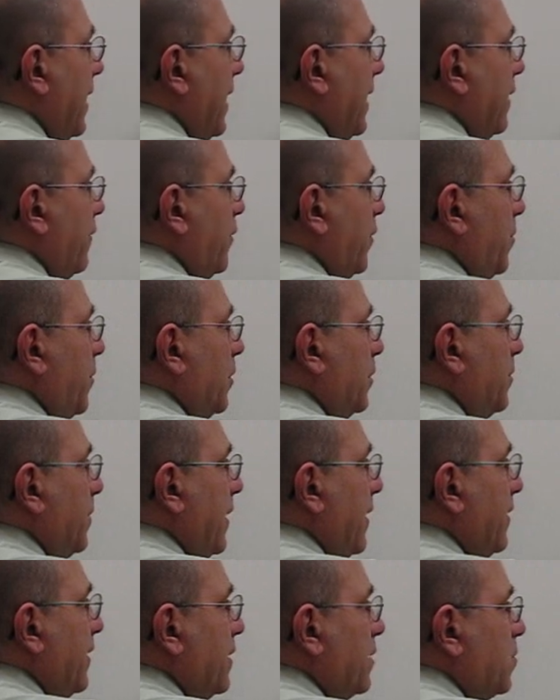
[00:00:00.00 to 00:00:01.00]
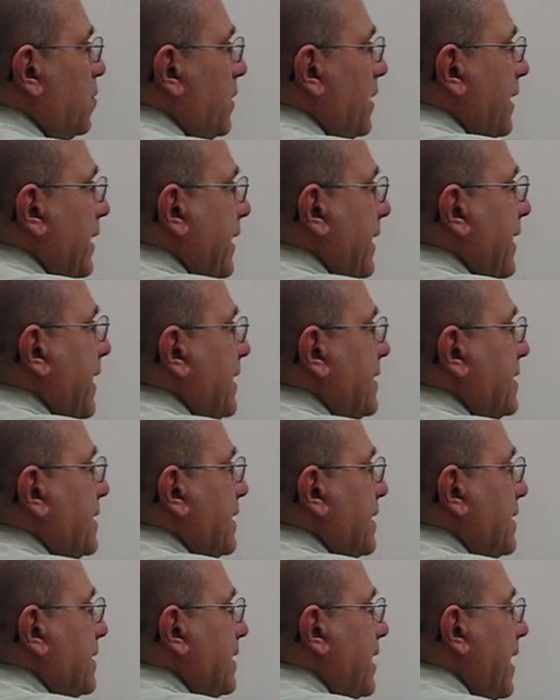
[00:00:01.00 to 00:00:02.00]
And if we multiply this one and it gets
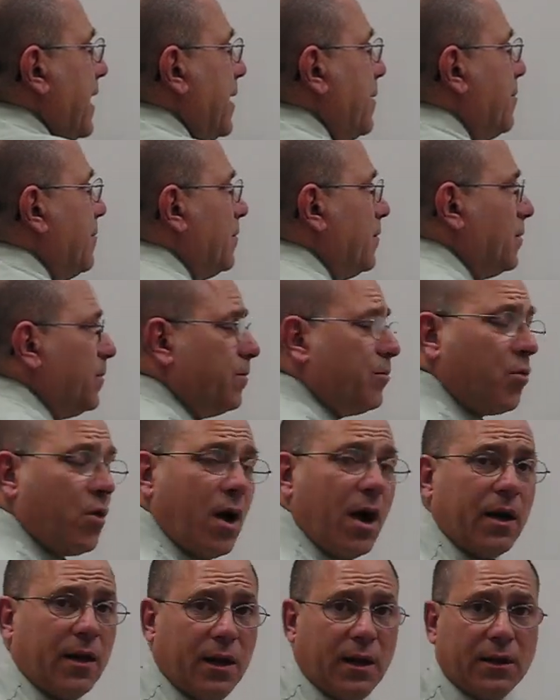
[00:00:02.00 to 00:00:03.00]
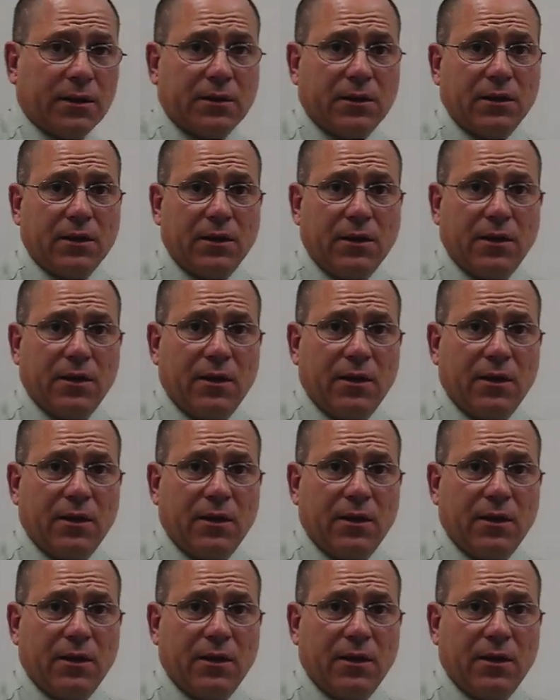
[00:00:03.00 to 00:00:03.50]
the same product,